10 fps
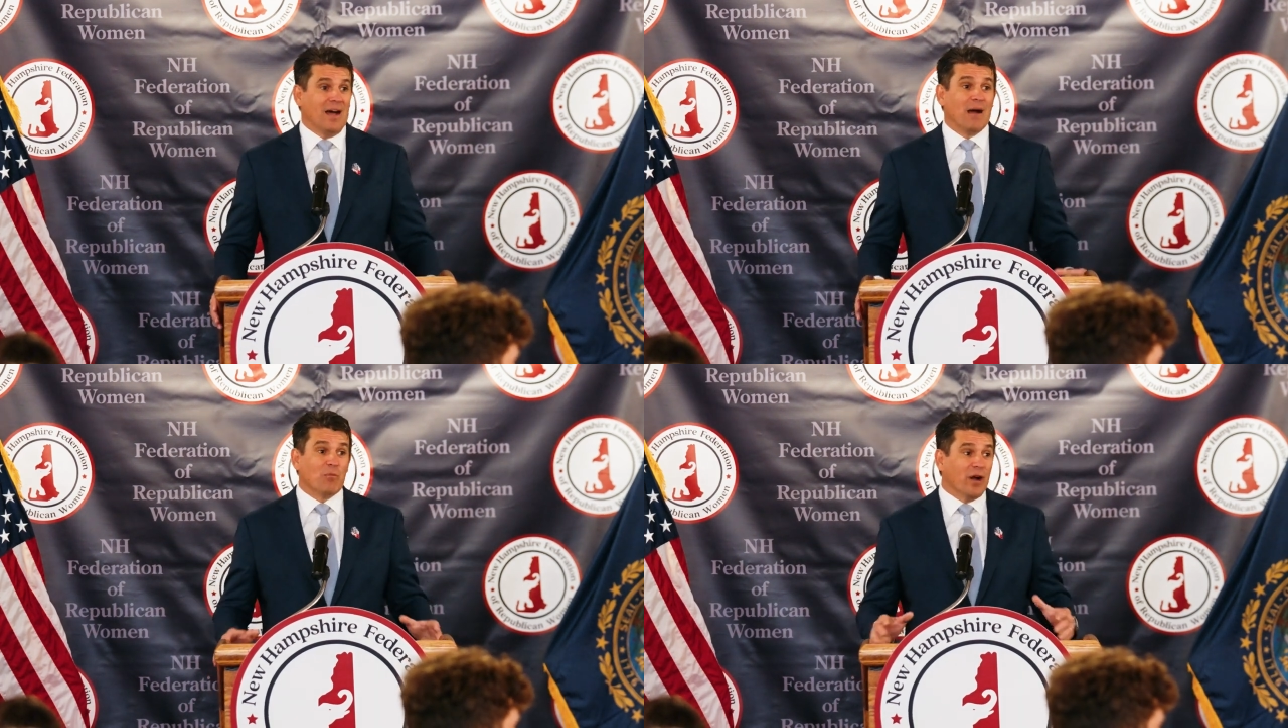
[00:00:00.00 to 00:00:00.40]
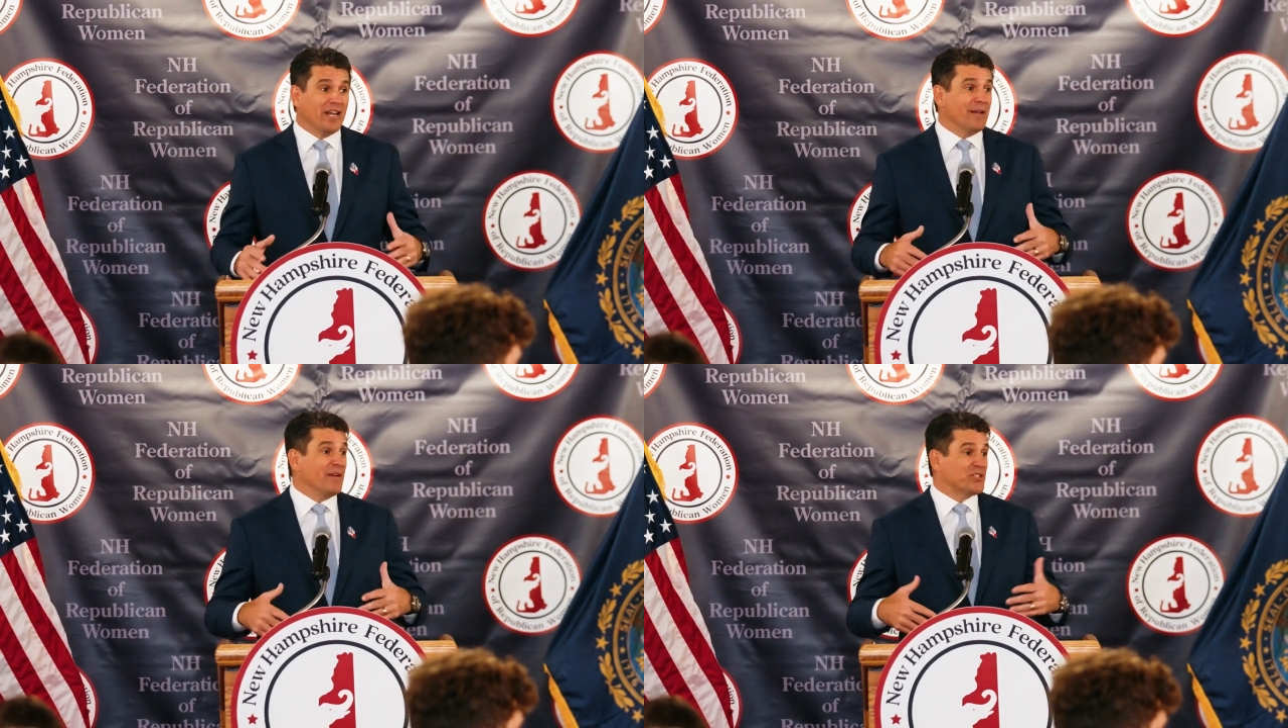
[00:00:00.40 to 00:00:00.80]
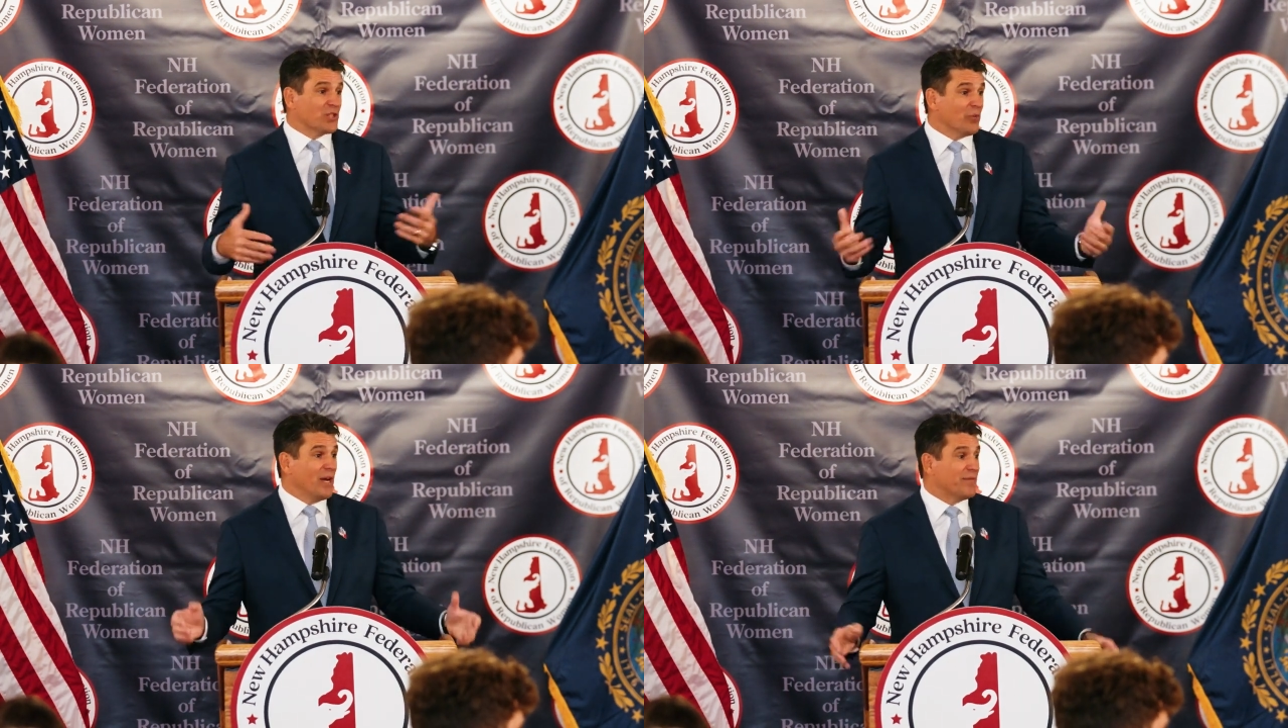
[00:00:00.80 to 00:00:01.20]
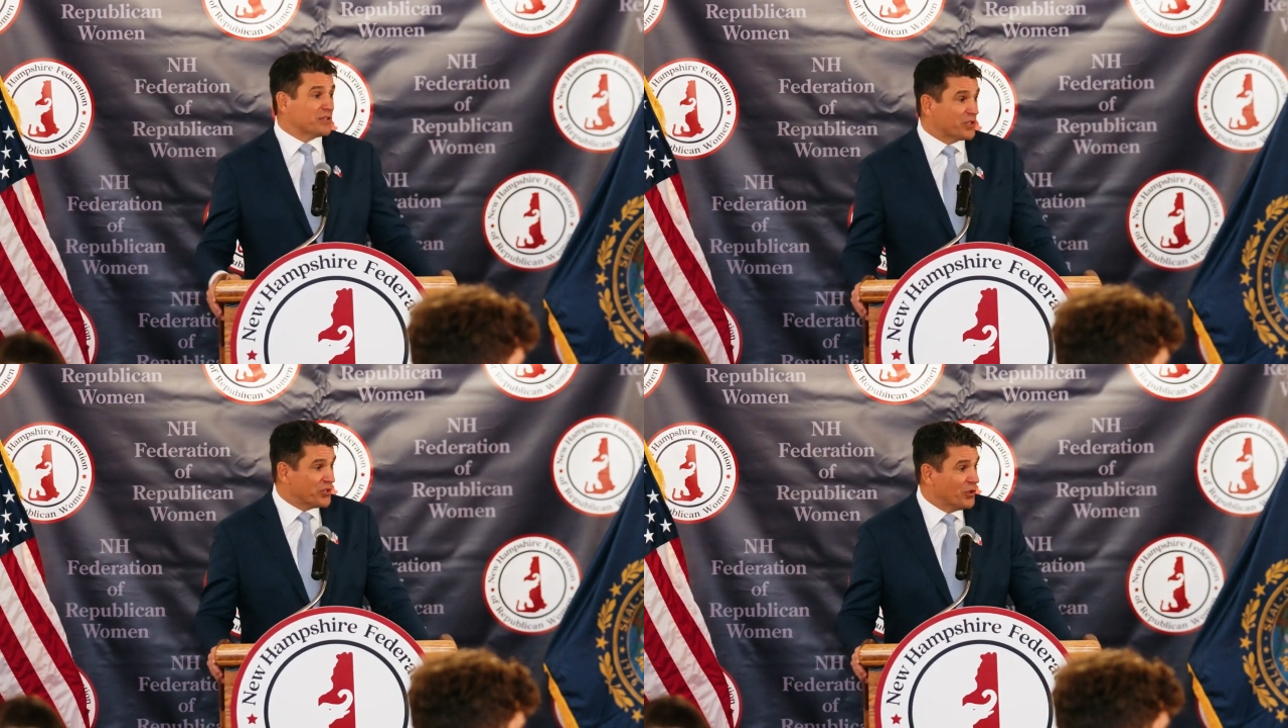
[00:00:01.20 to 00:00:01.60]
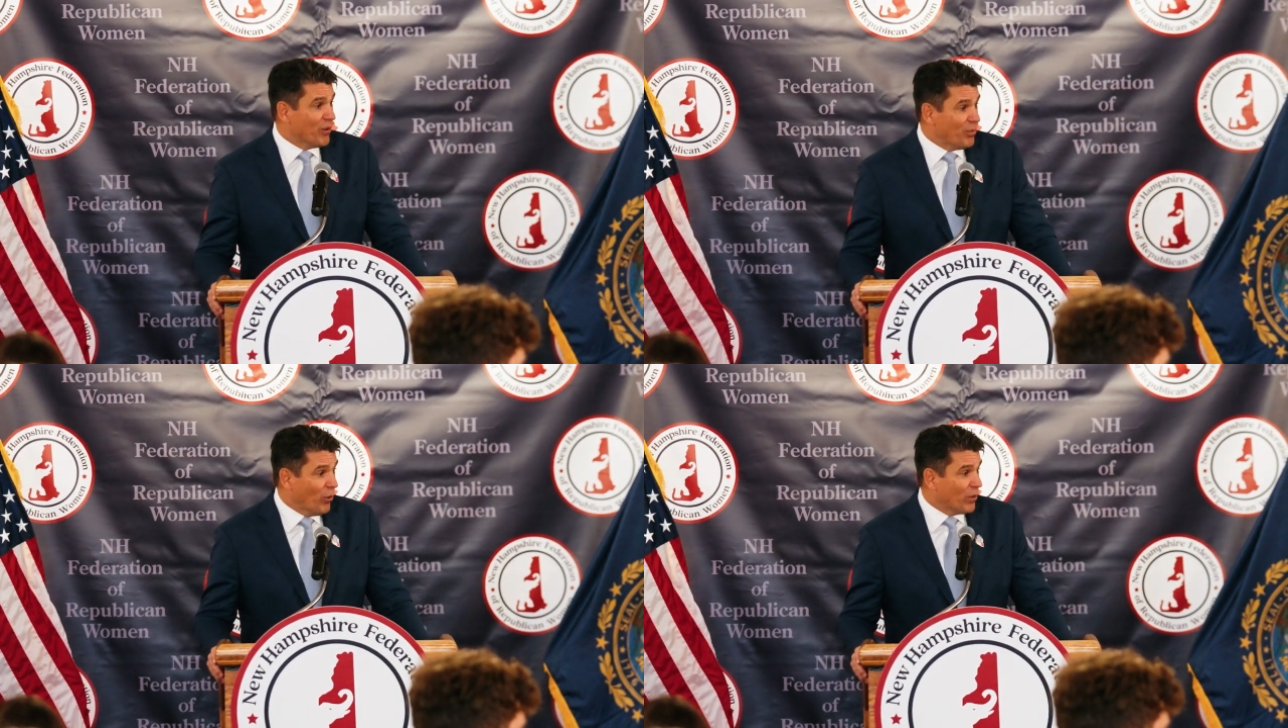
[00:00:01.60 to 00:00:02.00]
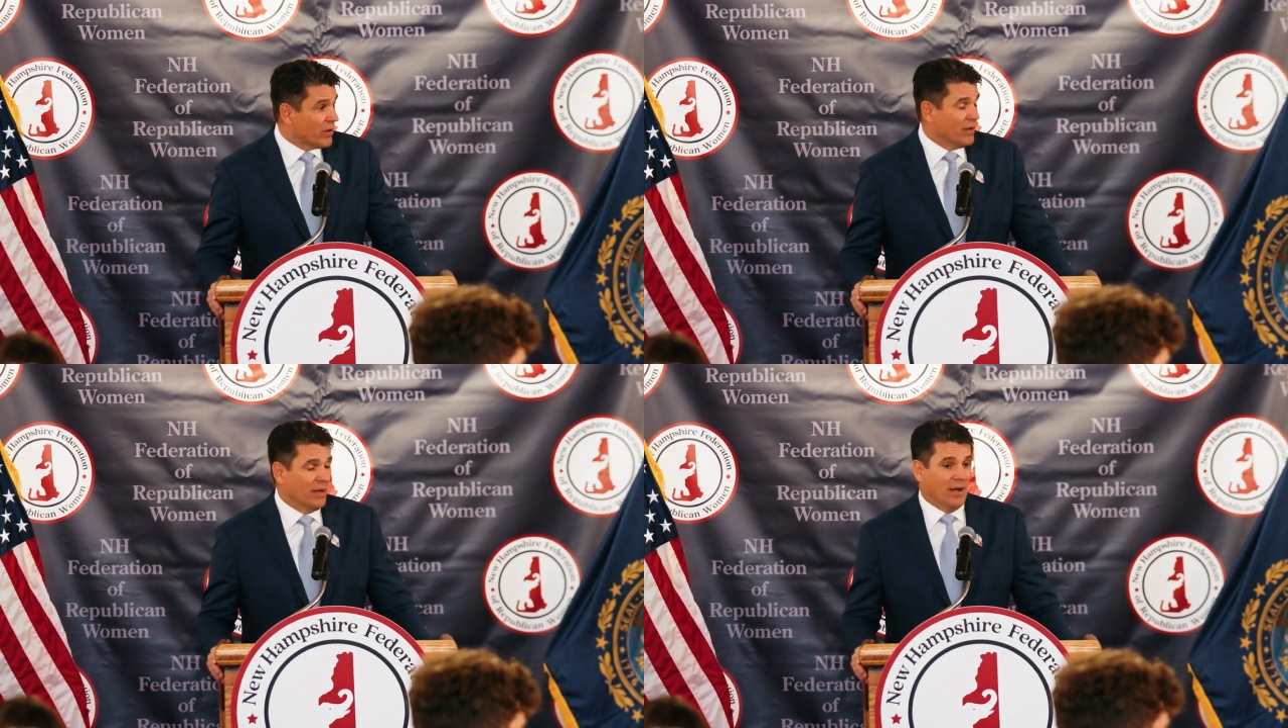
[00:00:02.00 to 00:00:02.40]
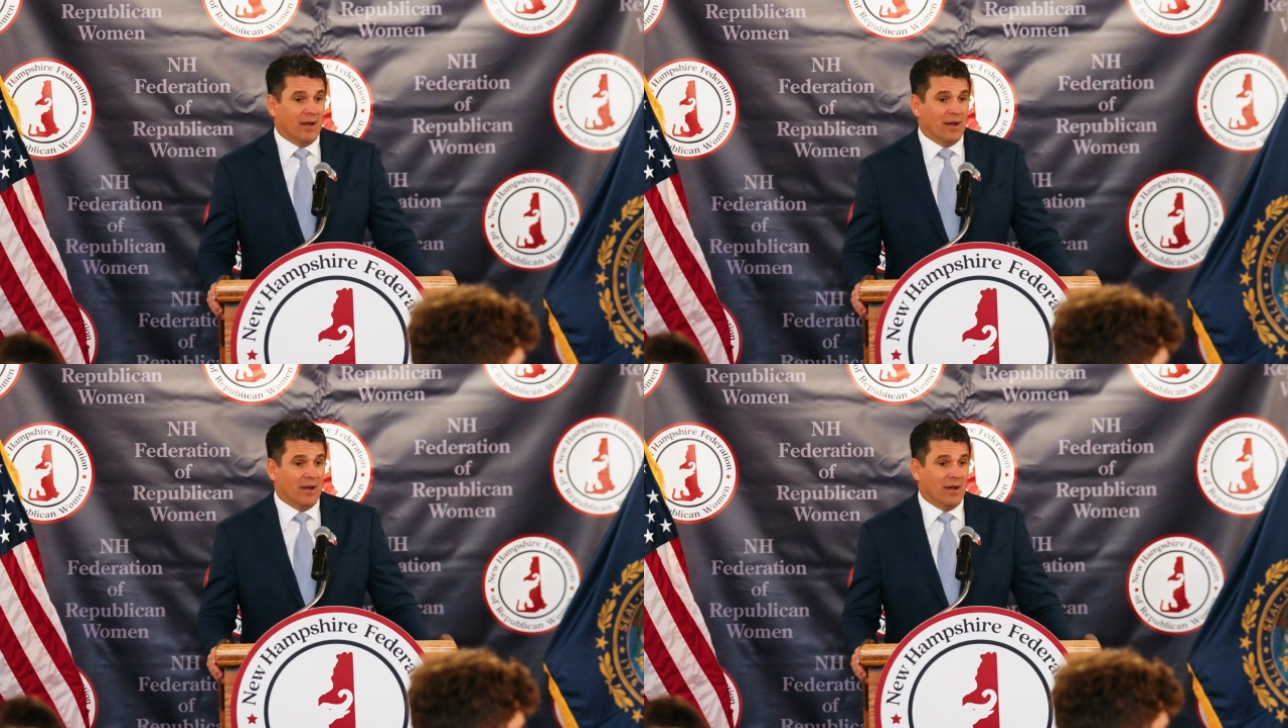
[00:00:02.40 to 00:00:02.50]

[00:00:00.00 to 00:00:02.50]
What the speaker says: I'm running to make sure we have a secure border,